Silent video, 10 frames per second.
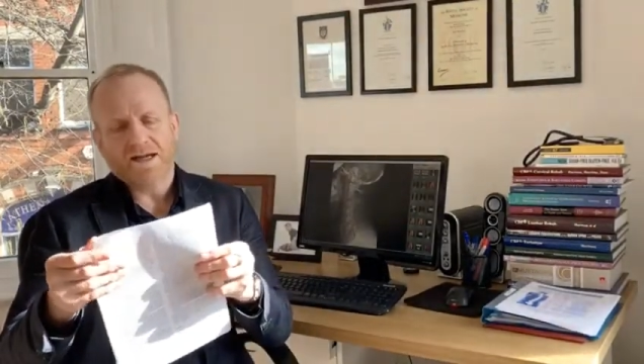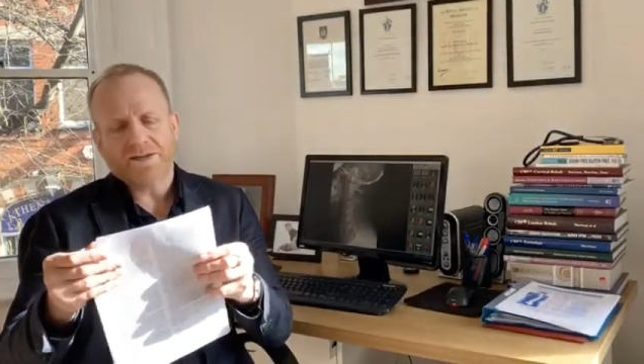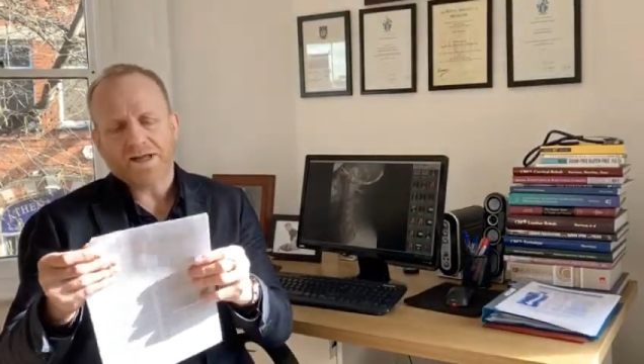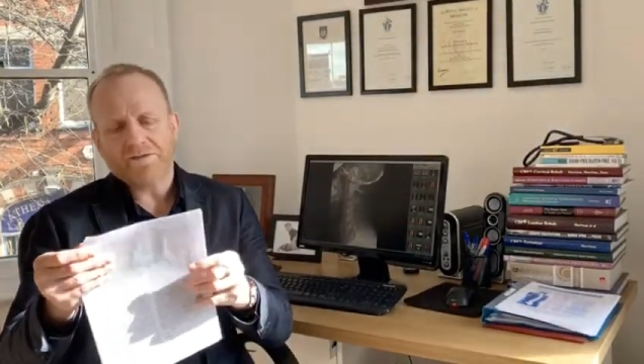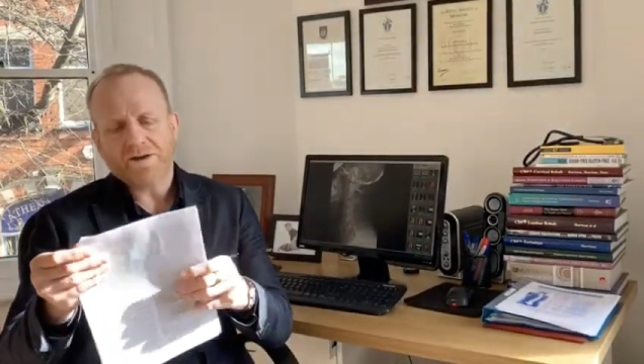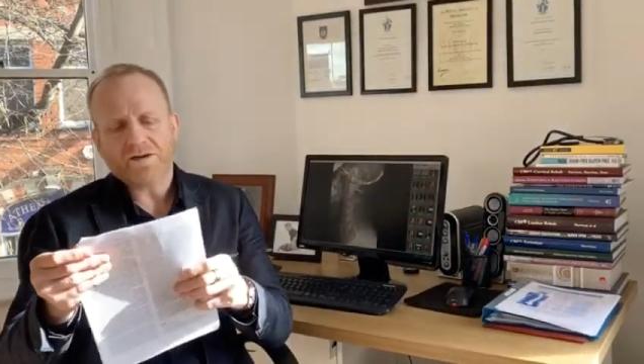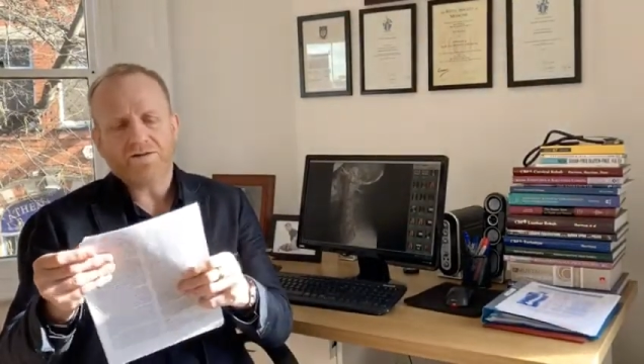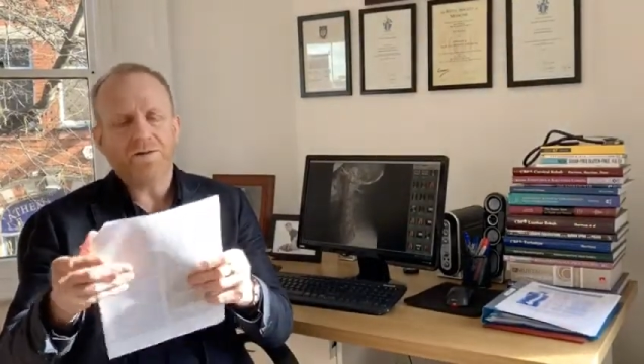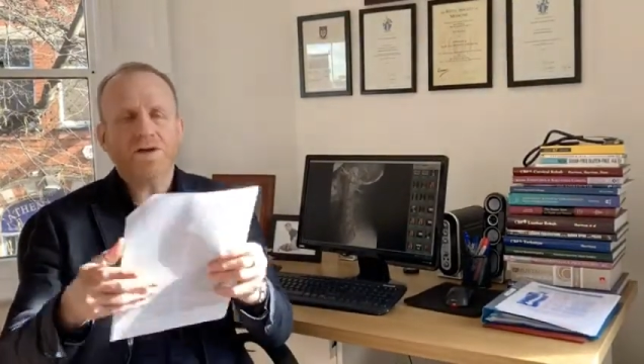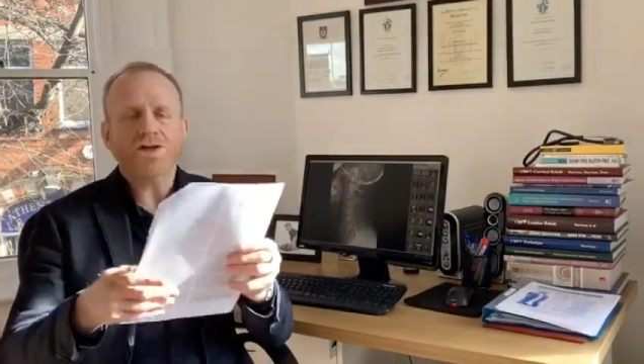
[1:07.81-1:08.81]
and they
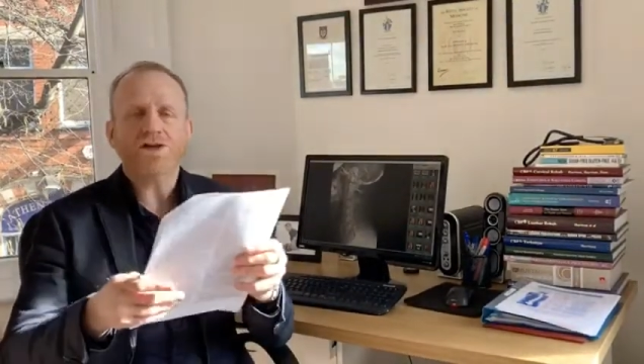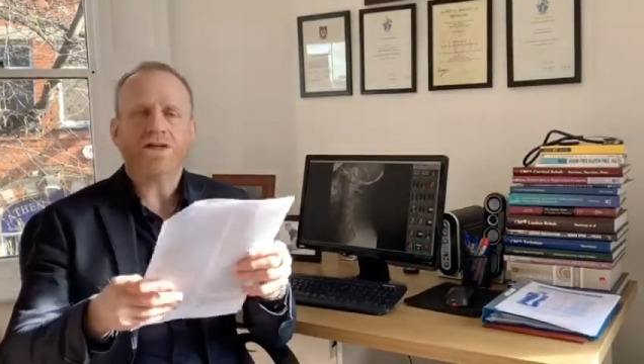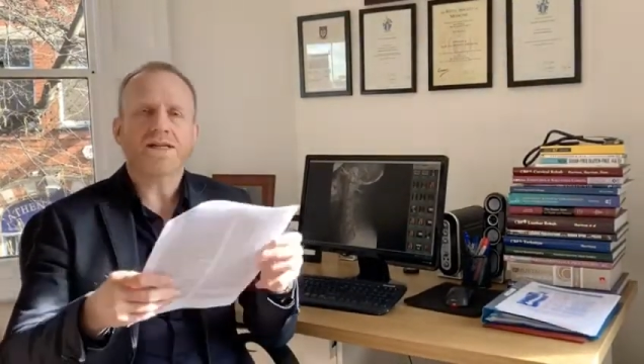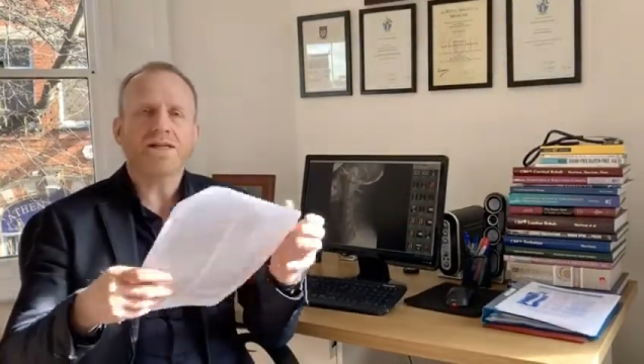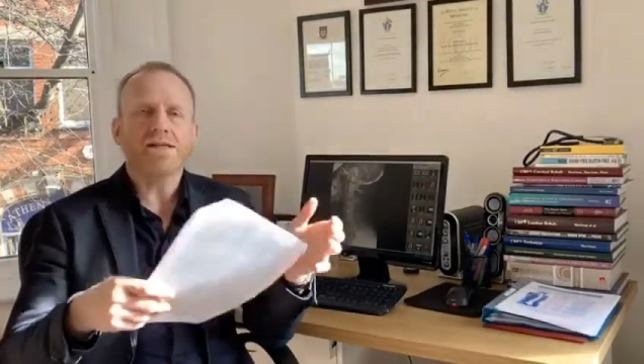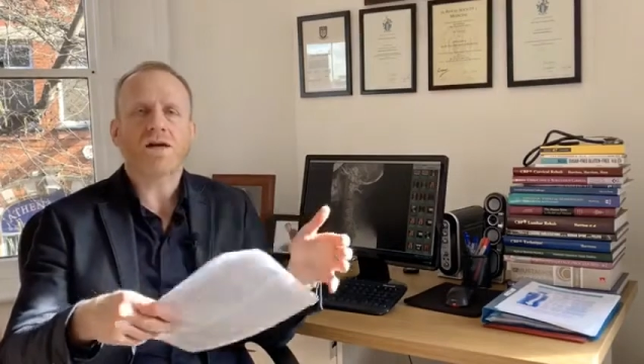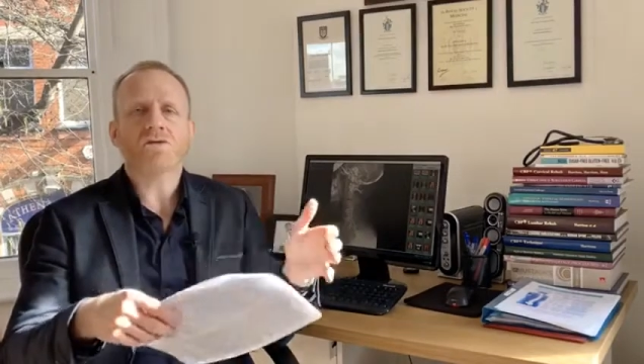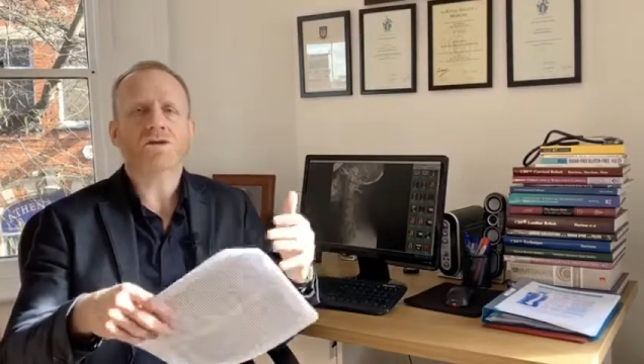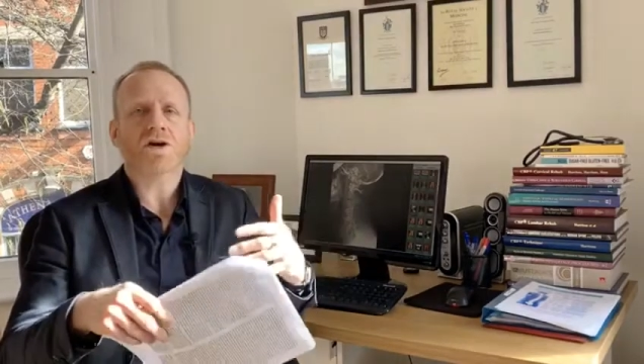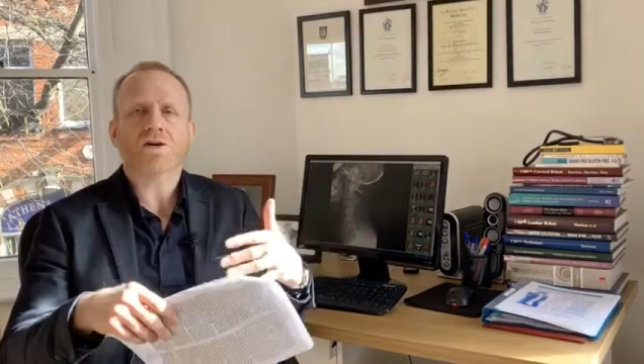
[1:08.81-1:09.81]
found virtually
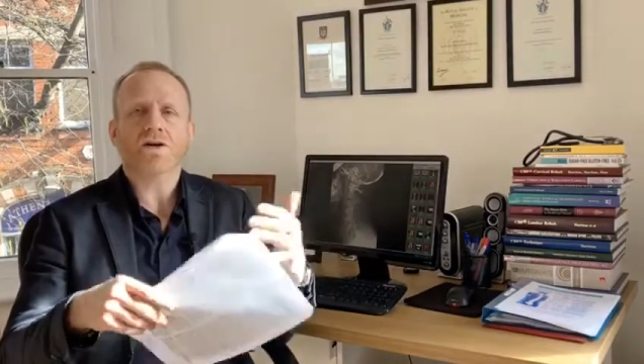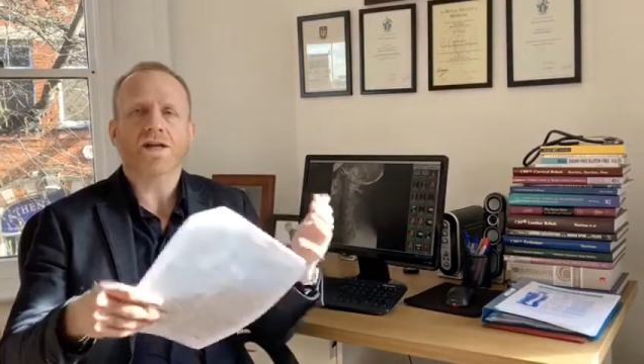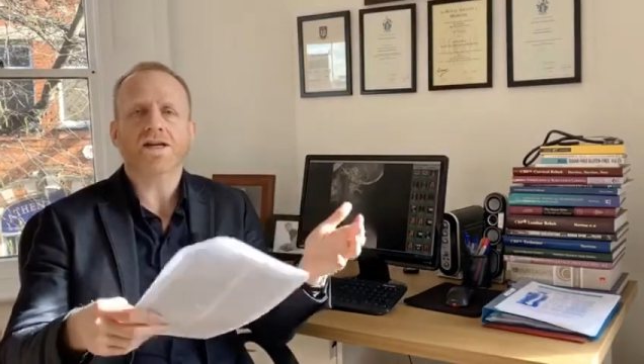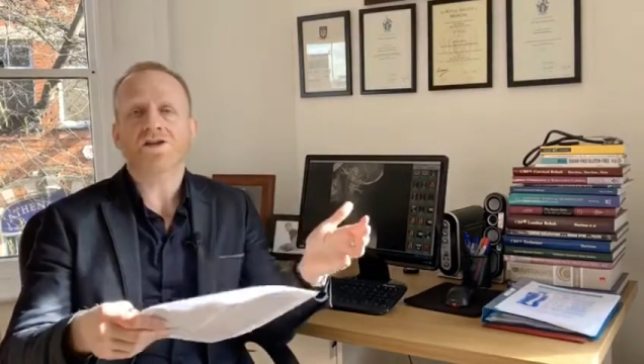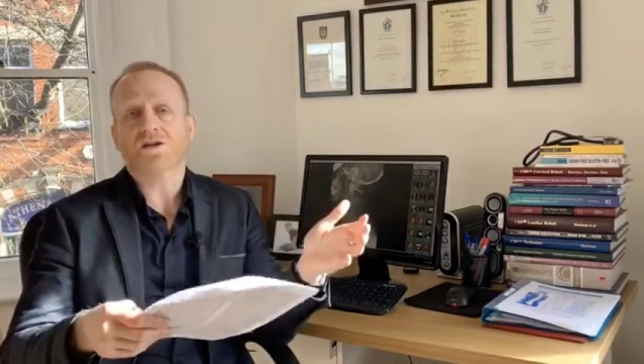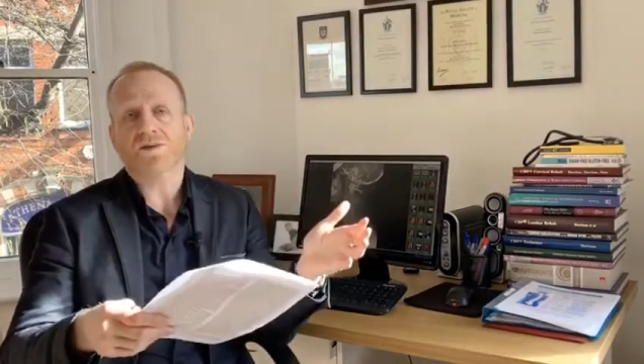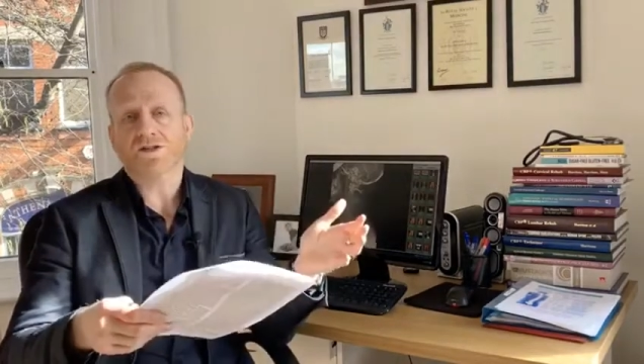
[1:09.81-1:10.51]
no correlation